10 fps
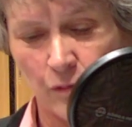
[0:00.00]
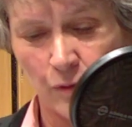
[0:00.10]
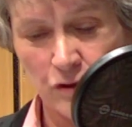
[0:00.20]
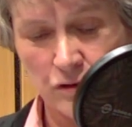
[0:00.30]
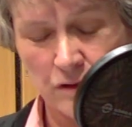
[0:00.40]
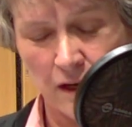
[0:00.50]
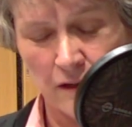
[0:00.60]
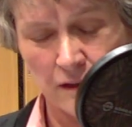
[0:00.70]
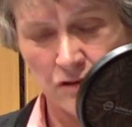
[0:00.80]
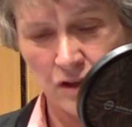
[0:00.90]
we just
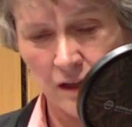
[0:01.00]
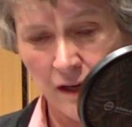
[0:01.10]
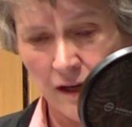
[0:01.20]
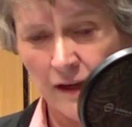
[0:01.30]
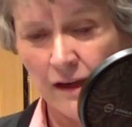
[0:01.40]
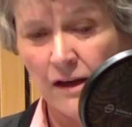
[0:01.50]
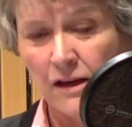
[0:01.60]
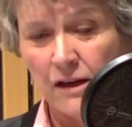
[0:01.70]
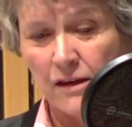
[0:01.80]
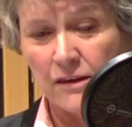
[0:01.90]
had in July
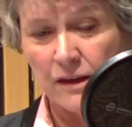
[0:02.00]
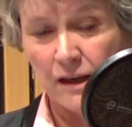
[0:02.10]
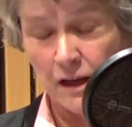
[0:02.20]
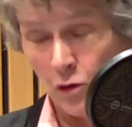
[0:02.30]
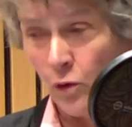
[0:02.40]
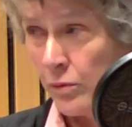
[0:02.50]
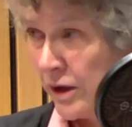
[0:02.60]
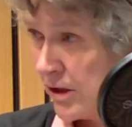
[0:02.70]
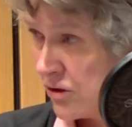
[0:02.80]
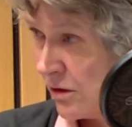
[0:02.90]
the
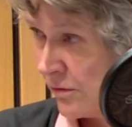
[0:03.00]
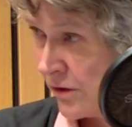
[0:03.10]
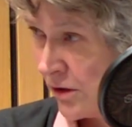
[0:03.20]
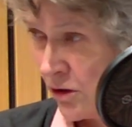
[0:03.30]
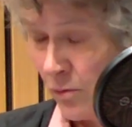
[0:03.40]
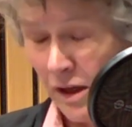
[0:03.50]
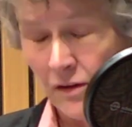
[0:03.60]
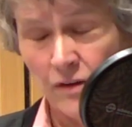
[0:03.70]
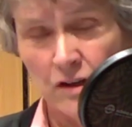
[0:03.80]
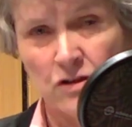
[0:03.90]
incorporation of the UN
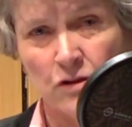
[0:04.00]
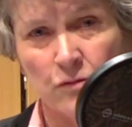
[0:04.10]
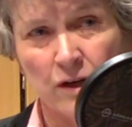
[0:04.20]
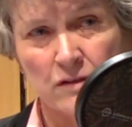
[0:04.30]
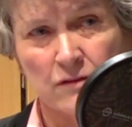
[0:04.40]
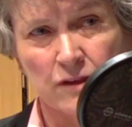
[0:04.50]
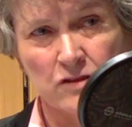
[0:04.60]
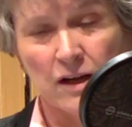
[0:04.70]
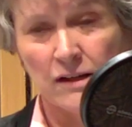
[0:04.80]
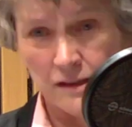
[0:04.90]
Convention on the Rights of the
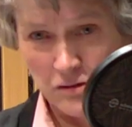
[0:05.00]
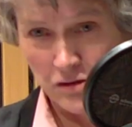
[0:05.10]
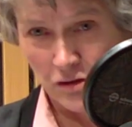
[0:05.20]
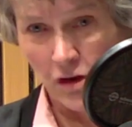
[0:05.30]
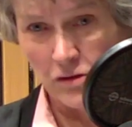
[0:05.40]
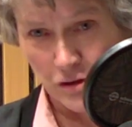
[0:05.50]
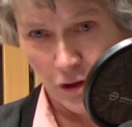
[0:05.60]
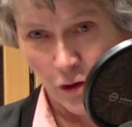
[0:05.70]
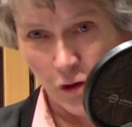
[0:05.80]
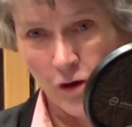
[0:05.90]
Child into Scots
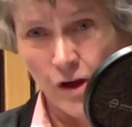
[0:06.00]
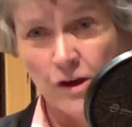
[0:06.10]
law.